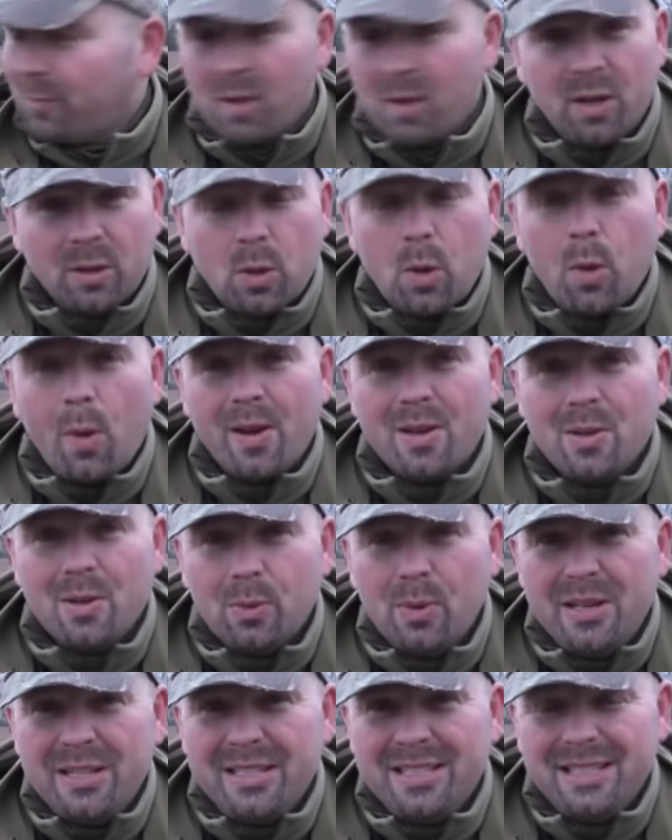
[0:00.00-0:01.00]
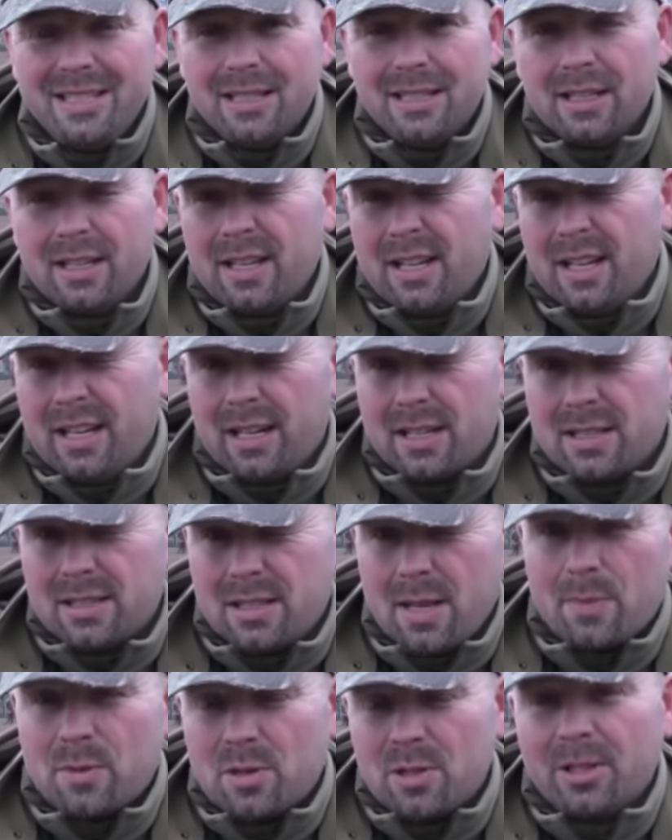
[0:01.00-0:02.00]
and quite windy and
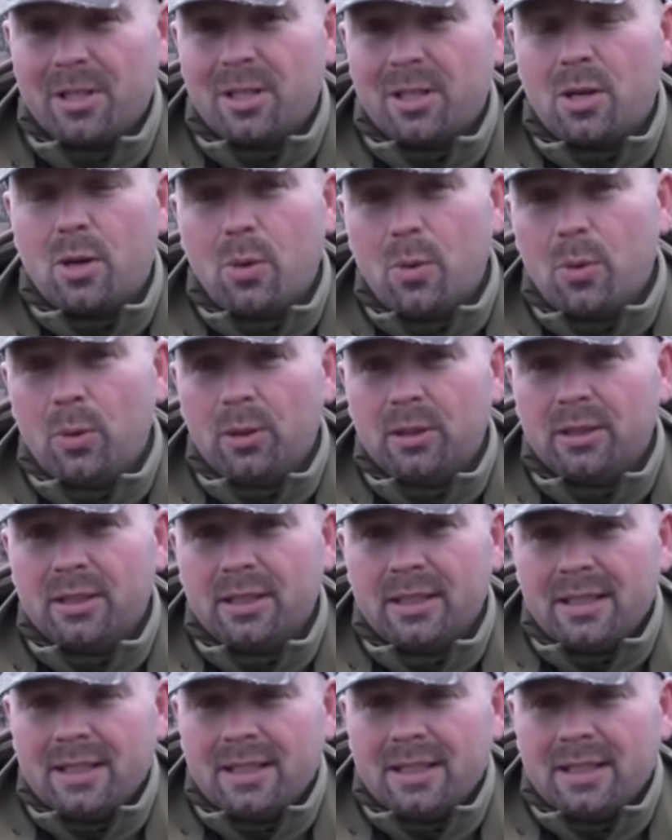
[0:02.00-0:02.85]
exceptionally cold,